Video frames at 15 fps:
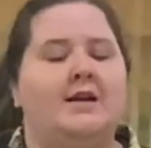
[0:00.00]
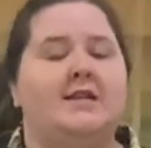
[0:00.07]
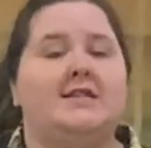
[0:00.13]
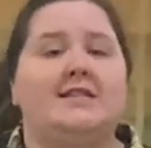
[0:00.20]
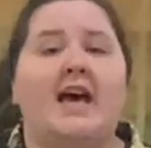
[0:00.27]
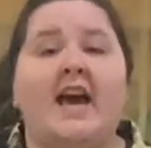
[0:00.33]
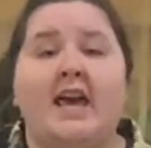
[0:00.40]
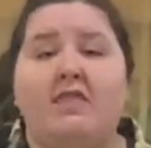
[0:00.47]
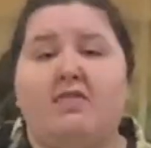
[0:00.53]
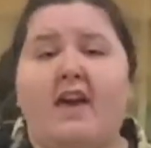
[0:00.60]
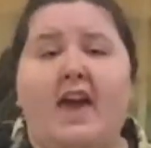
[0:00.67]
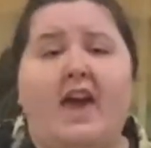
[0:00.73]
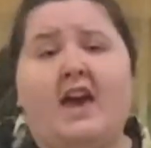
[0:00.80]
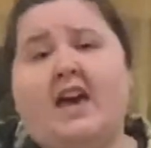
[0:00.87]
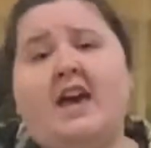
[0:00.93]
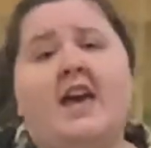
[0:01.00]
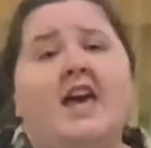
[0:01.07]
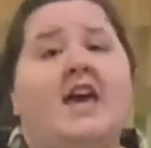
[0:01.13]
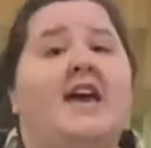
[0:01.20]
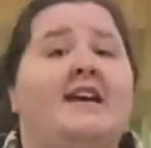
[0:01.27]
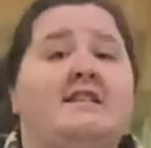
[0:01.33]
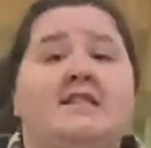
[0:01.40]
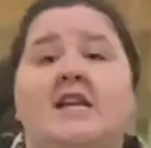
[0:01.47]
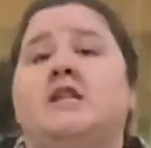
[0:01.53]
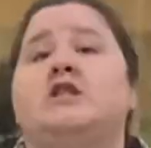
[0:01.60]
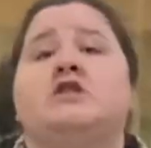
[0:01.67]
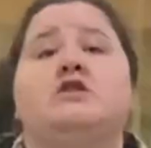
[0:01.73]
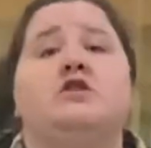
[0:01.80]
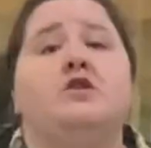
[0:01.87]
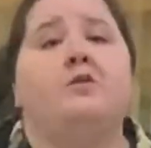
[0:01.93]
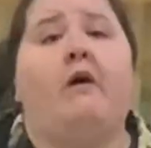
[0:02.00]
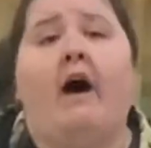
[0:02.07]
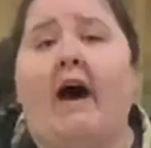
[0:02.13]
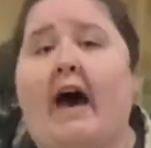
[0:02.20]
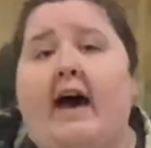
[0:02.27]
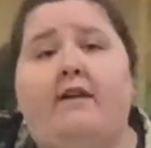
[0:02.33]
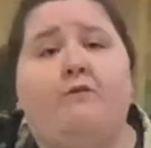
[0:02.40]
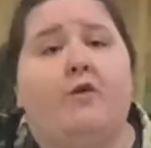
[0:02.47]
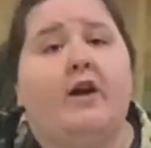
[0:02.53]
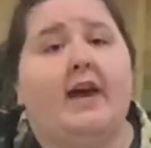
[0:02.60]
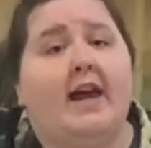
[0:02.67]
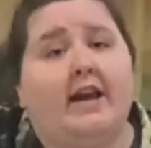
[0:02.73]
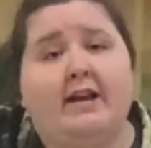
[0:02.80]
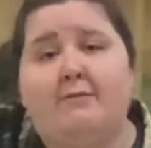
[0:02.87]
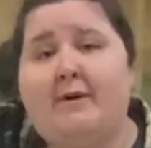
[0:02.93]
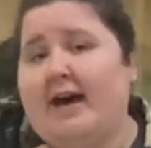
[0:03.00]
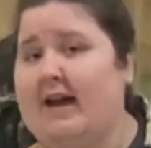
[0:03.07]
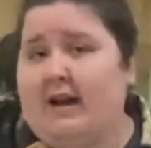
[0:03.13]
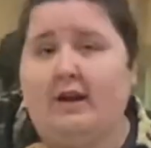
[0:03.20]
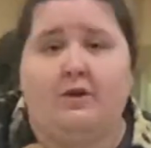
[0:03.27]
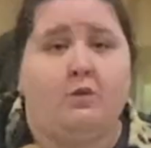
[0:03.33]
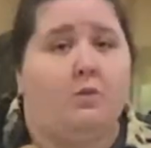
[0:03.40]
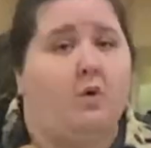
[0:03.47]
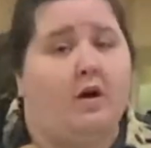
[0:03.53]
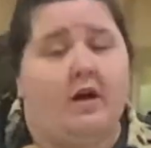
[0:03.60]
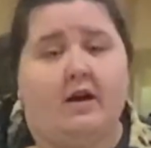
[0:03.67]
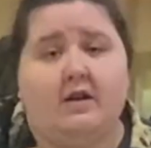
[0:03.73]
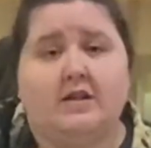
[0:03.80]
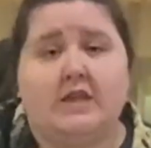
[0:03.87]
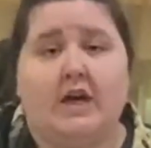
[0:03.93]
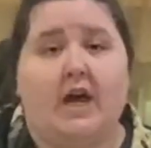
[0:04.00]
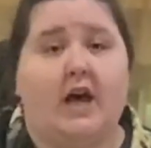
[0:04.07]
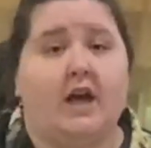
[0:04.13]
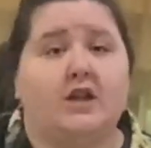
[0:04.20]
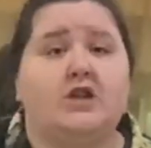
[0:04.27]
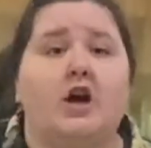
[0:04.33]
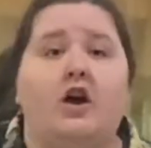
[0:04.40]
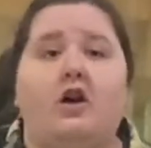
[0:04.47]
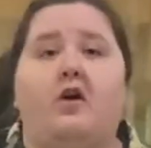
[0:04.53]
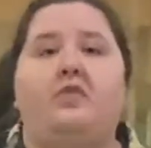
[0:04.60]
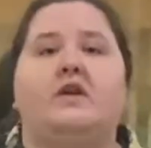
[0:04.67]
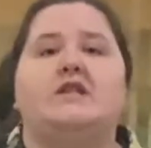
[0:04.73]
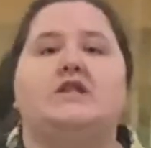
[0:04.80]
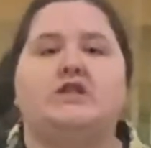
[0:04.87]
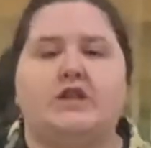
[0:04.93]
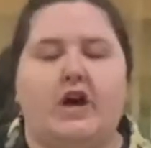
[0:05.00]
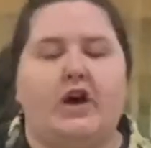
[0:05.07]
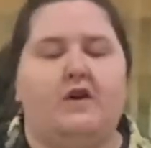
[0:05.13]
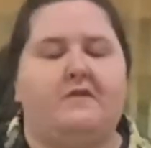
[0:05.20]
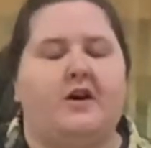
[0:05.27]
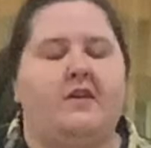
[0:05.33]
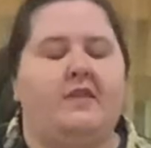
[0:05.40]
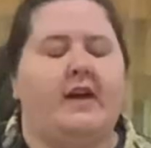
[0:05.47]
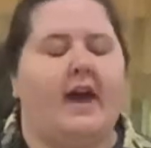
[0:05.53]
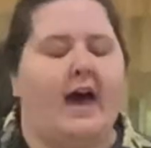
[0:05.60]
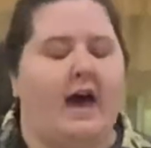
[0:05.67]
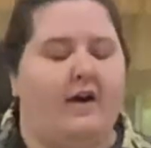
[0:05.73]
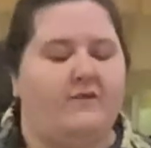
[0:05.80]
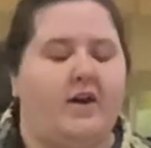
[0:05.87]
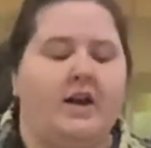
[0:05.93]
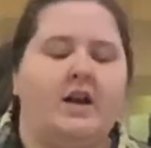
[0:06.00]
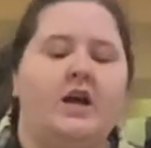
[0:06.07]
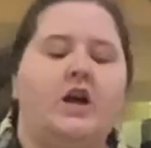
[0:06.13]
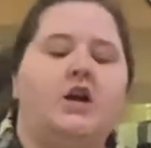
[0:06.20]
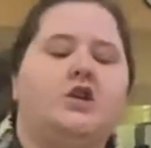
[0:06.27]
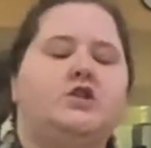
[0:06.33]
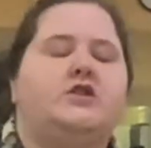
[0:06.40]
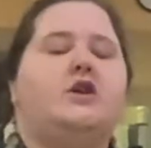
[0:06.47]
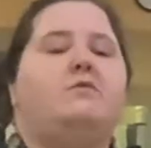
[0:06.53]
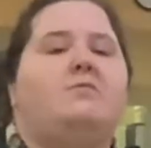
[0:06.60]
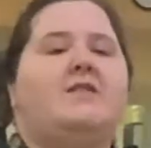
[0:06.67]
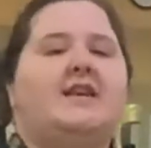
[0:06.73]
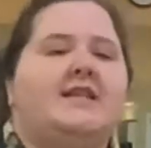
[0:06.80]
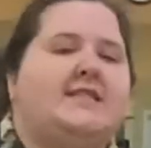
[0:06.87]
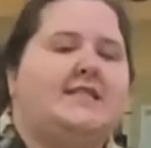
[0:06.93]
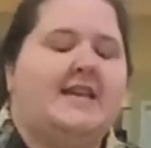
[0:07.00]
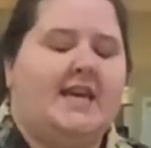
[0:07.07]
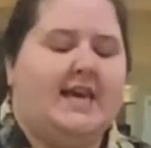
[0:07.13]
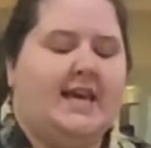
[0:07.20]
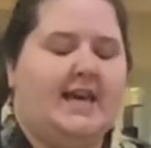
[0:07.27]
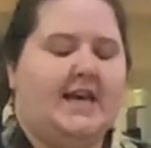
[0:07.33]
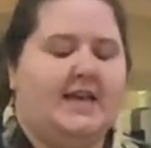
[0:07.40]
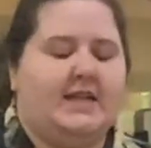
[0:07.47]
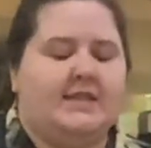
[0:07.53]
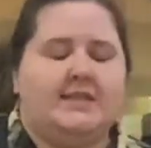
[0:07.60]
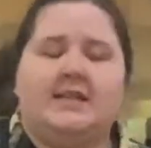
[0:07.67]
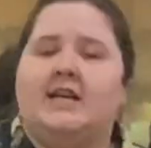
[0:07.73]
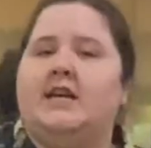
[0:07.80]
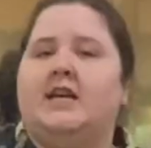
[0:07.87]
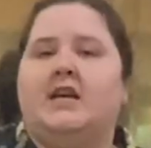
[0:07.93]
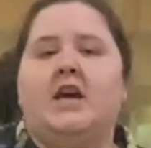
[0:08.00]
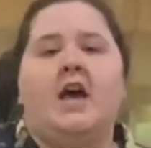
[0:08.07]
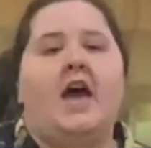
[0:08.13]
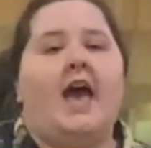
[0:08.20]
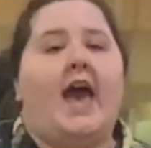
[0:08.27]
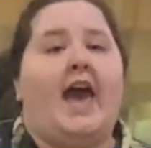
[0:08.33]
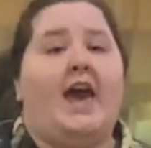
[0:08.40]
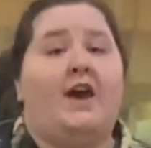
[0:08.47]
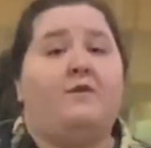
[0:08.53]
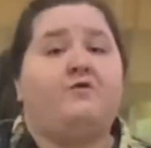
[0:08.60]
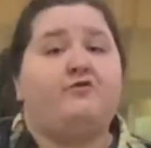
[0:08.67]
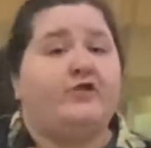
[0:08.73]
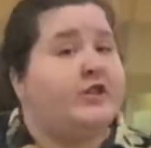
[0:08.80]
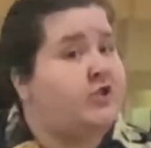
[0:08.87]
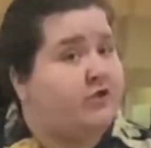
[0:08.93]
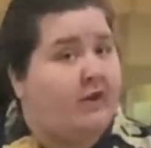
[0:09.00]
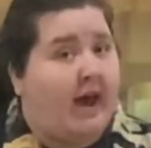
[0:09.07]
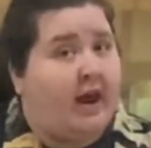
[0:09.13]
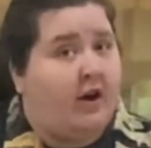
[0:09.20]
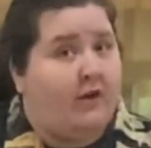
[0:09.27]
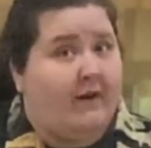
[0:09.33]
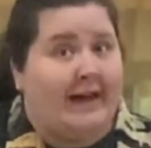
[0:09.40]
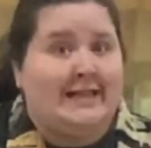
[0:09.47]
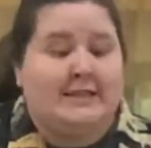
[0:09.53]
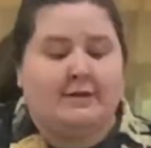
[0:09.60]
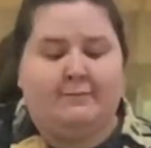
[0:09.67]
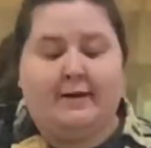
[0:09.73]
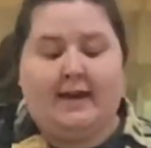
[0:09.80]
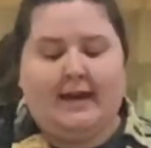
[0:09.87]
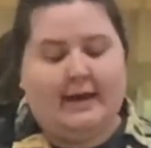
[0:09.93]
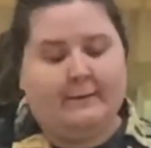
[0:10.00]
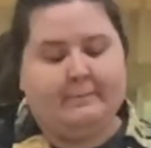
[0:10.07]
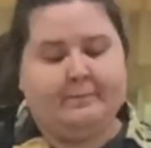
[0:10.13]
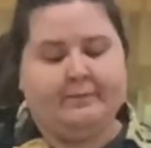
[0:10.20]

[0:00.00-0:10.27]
Second thing is it's too hot for anybody to want to turn on the stove or the oven, so this is a refrigerator recipe.